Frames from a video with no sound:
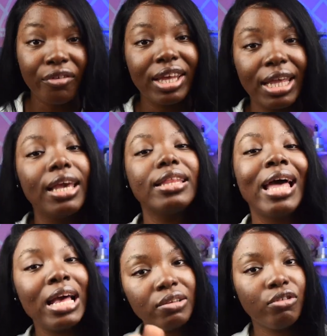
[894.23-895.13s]
read it
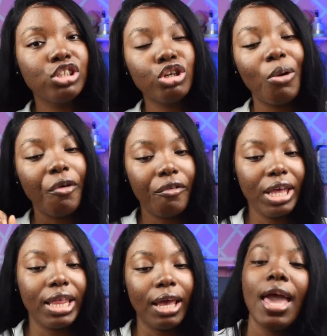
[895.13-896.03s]
that for sure i will
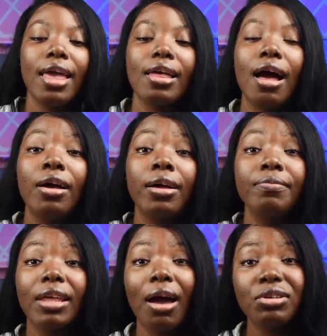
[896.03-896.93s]
read it
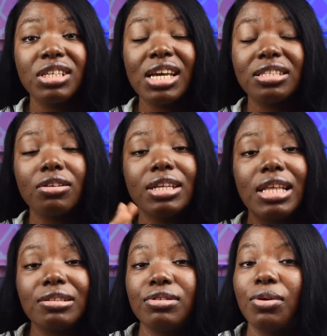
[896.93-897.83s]
um i will see you guys on the
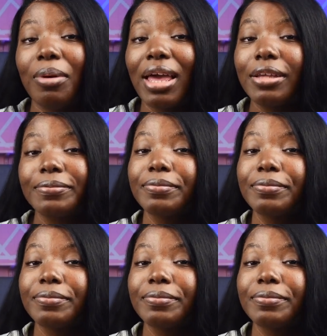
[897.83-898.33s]
next video bye